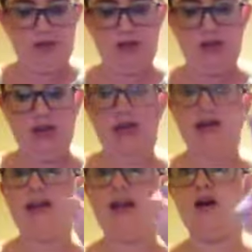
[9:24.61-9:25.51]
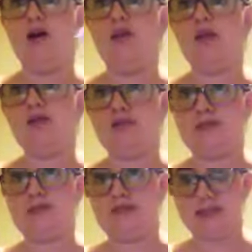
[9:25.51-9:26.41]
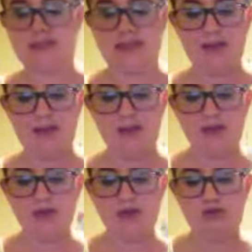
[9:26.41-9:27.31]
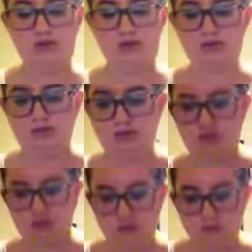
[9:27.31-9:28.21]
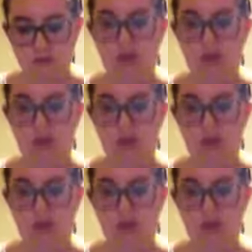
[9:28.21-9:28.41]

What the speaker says: Okay, now I'm going to use some sticky tape to